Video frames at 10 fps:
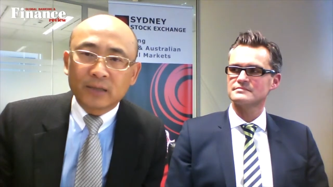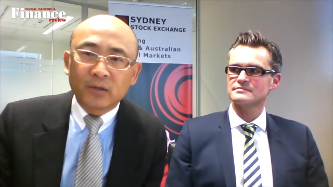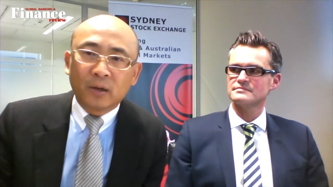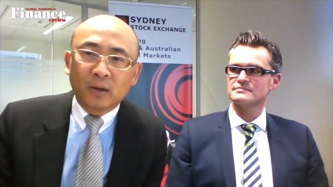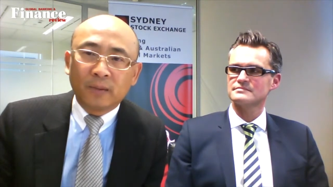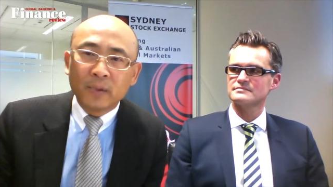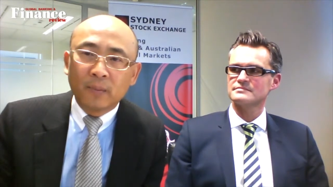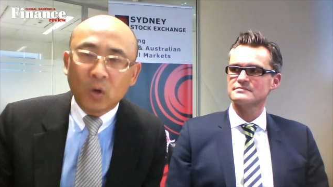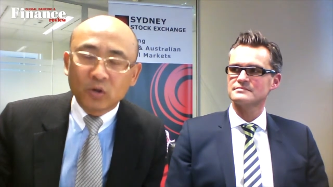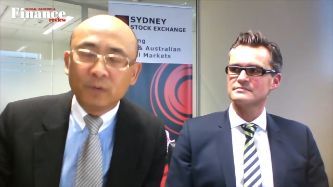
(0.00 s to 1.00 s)
Speaker 1: a
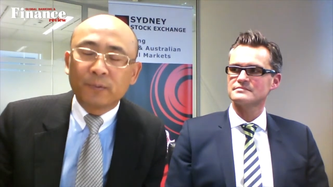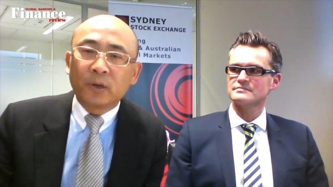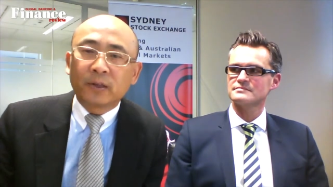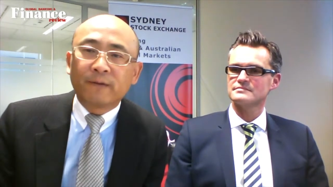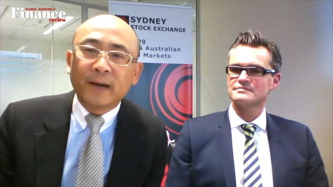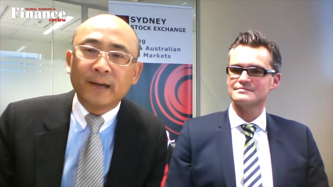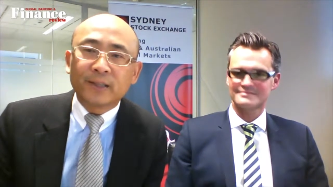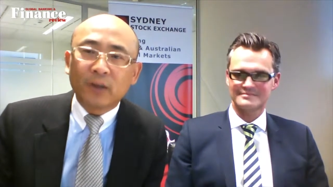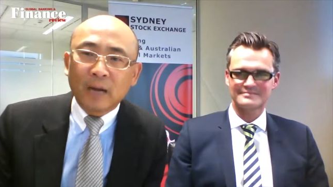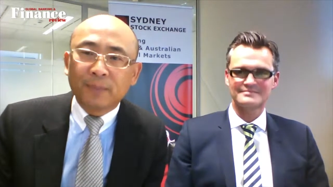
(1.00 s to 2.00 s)
most important
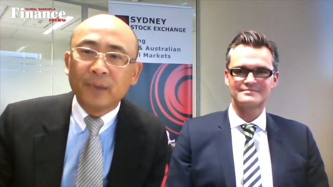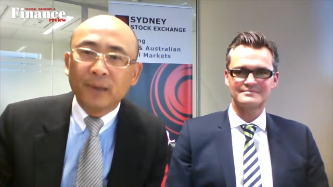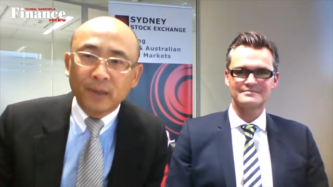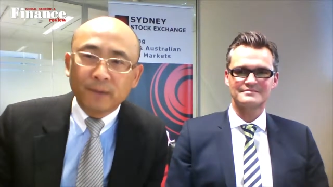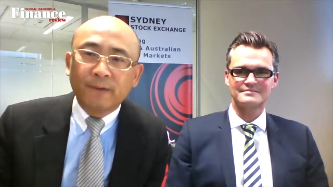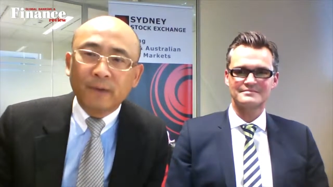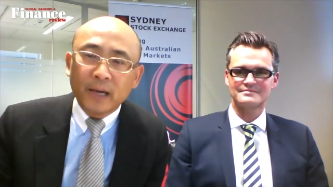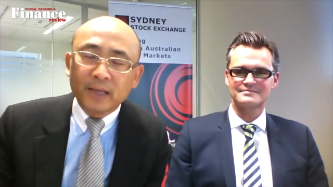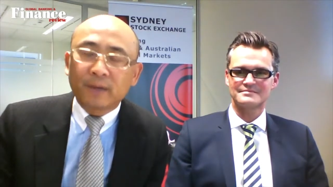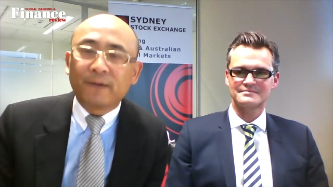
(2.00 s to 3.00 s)
financial hub in
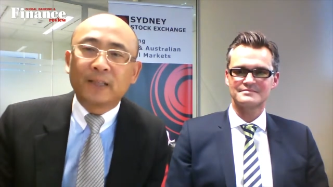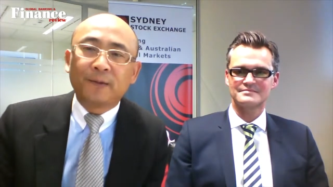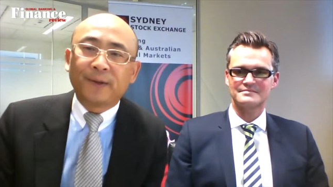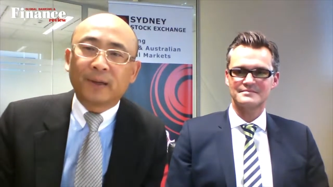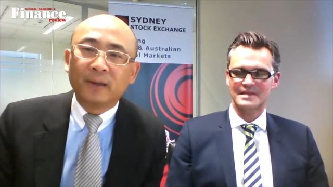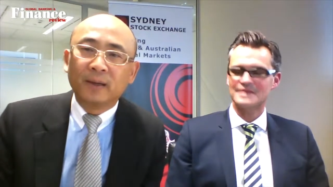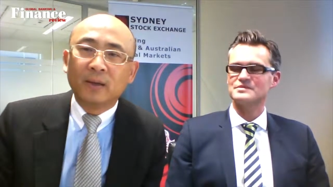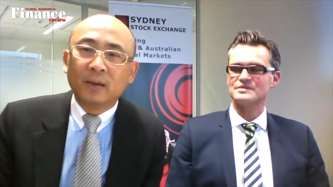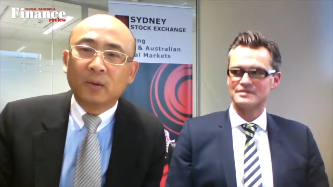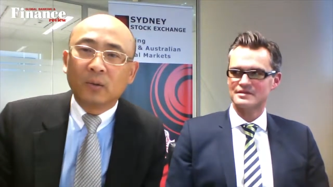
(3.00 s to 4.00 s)
Asia Pacific,
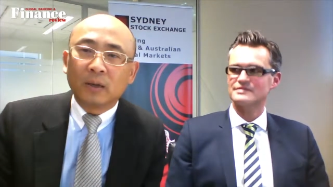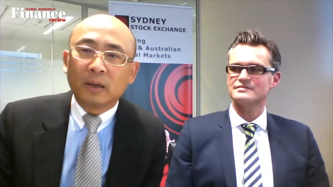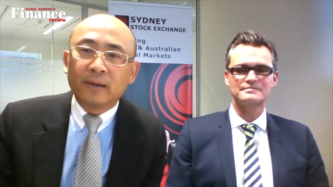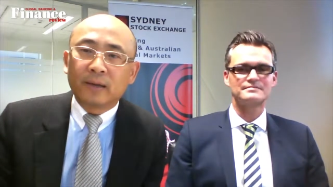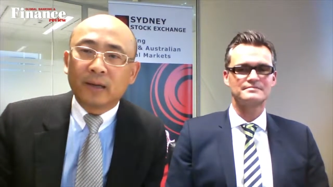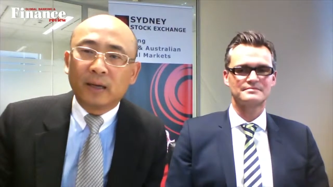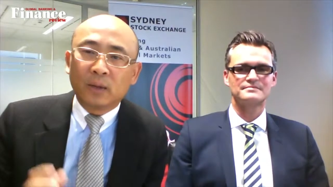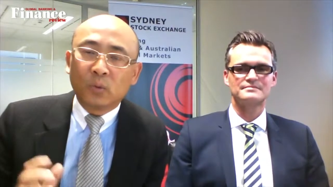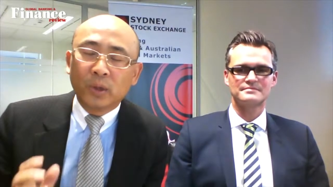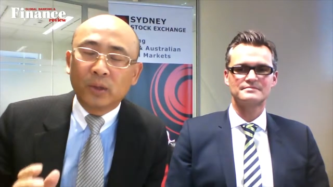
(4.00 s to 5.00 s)
and
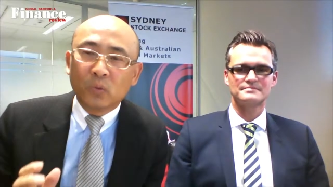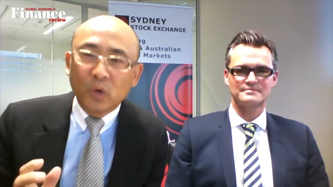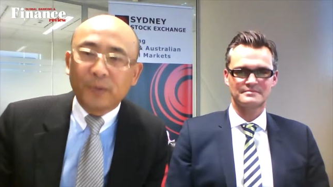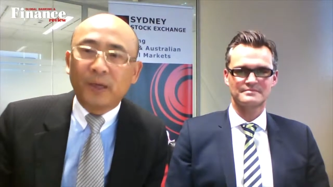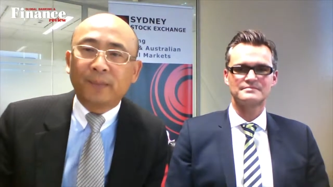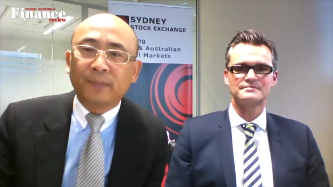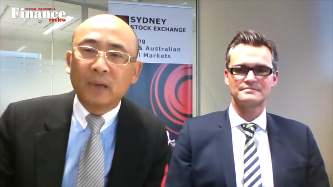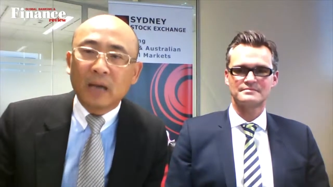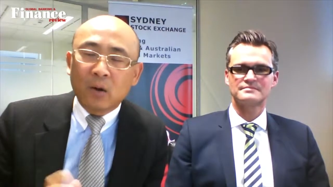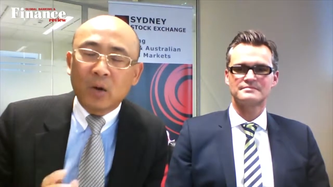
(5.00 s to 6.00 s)
we believe
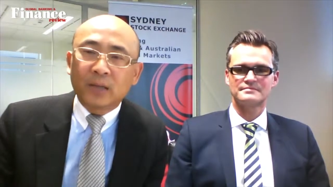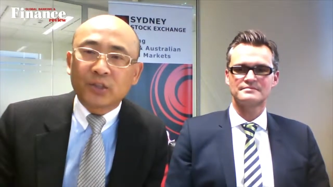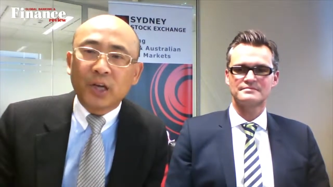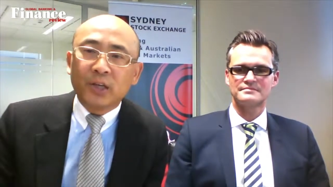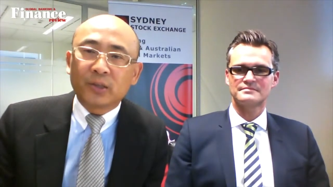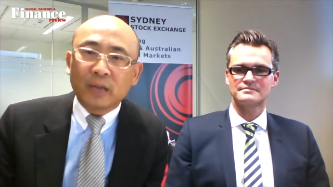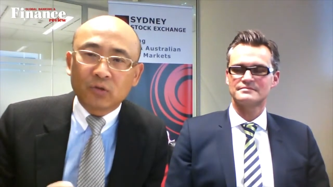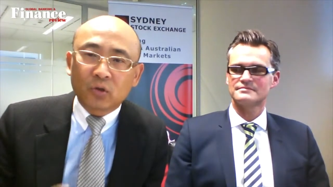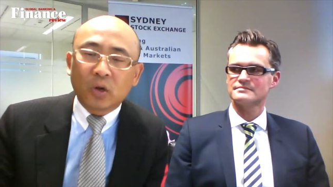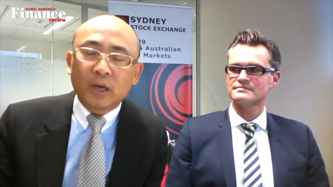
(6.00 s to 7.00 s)
our exchange, our
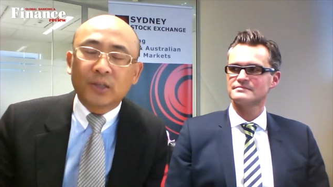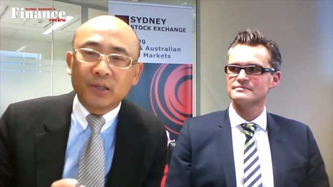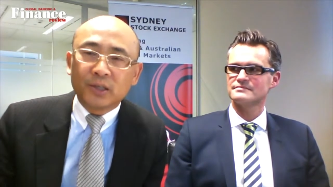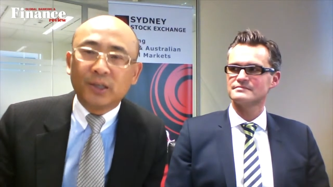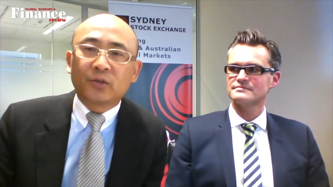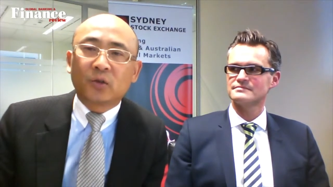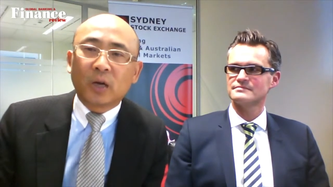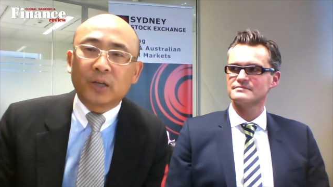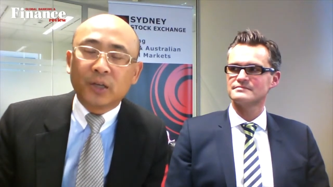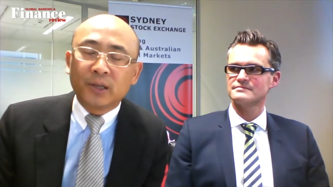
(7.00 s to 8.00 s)
stock exchange, Sydney Stock
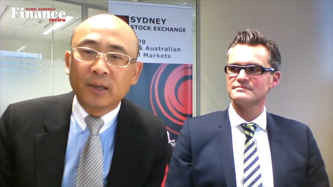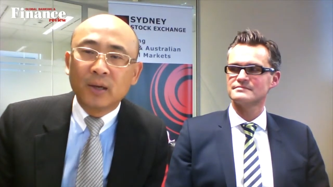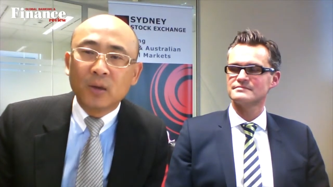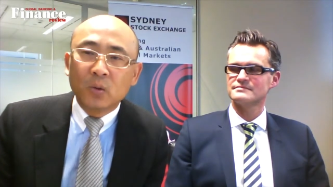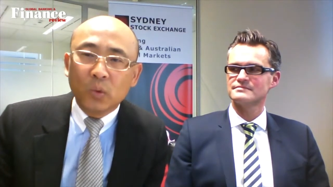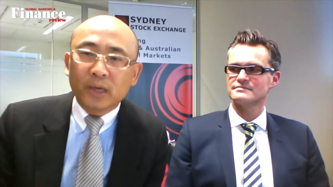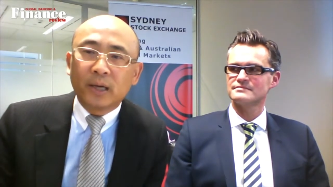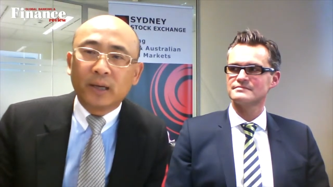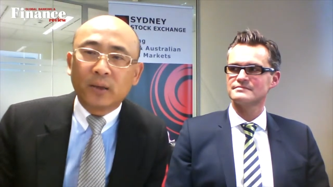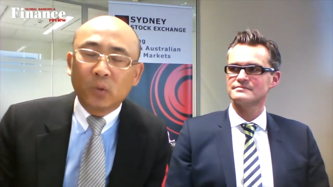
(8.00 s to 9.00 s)
Exchange, we
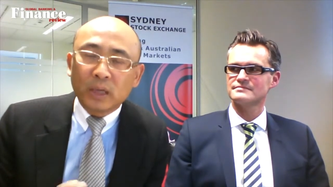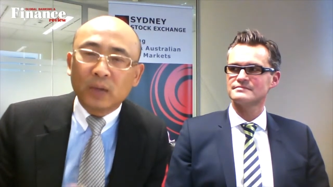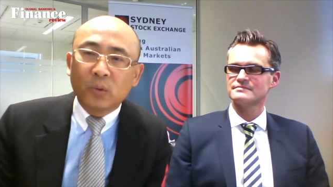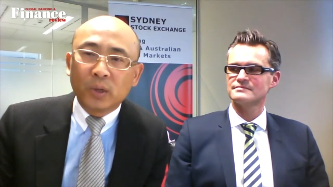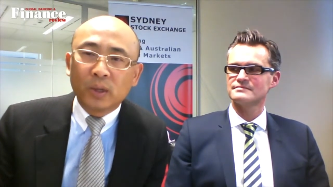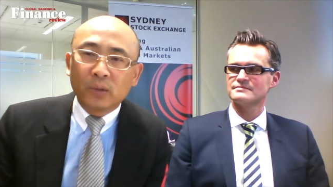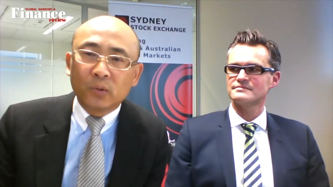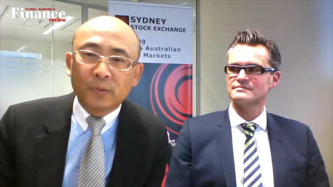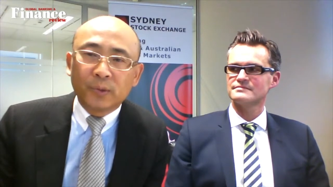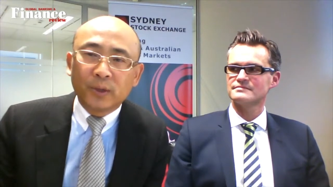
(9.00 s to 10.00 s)

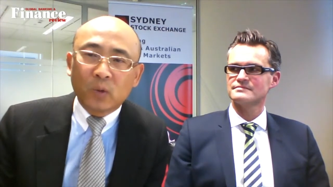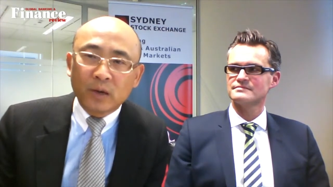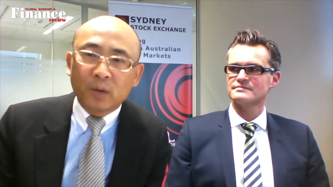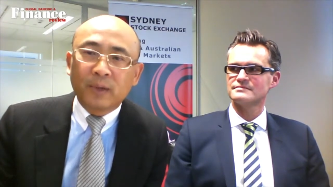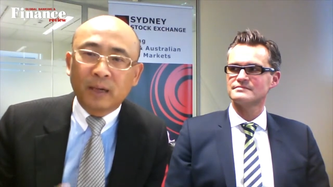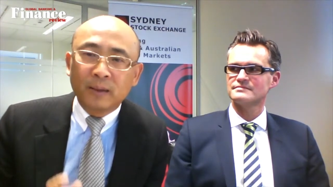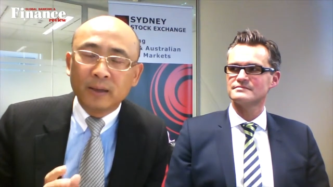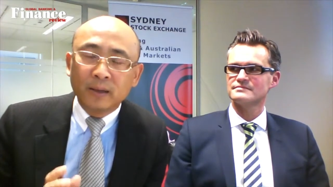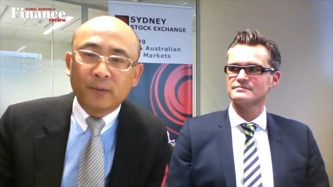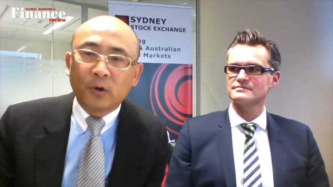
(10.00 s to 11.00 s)
be one of the
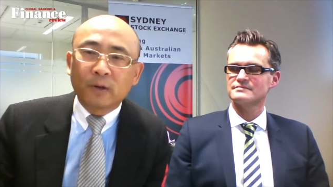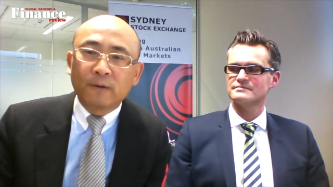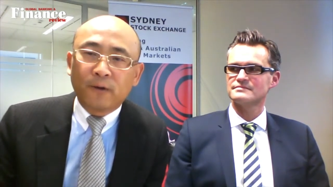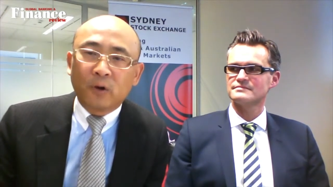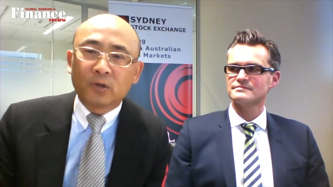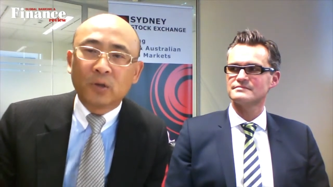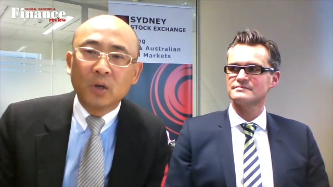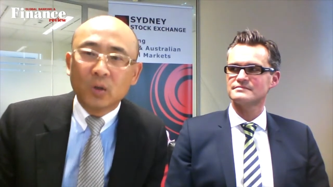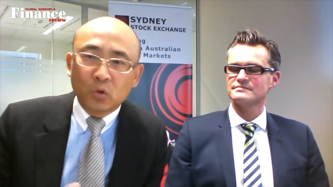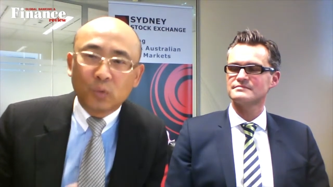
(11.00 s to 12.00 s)
important force
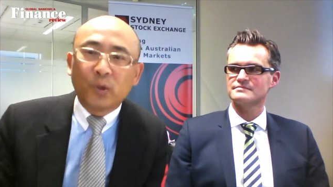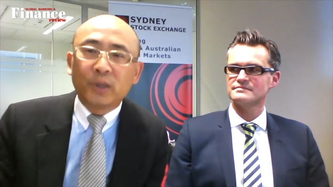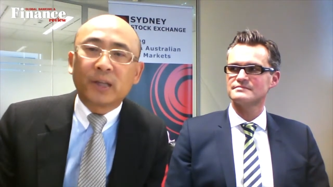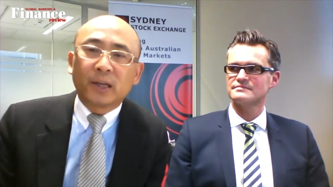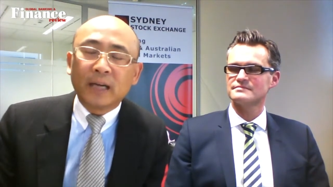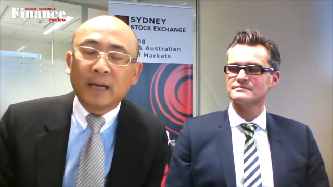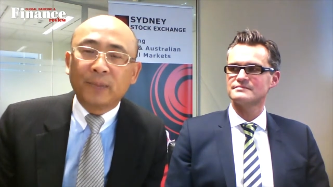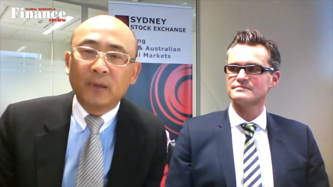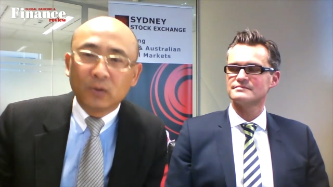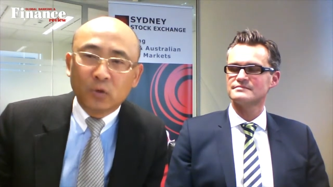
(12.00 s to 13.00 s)
to bridge the
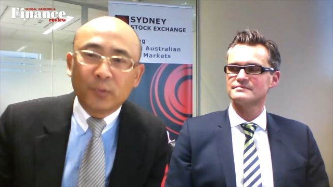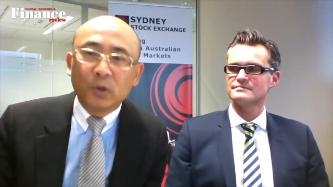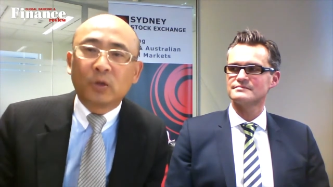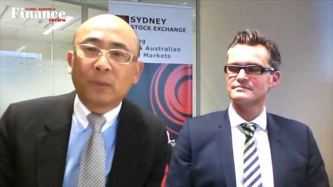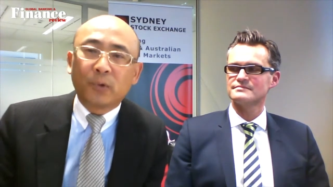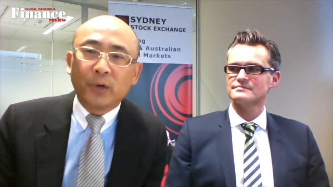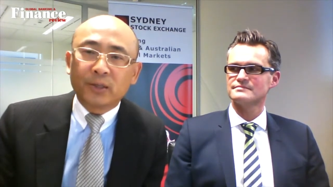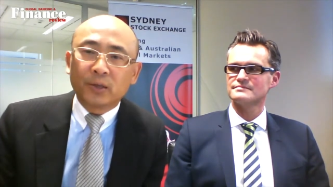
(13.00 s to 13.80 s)
gap, to build the bridge,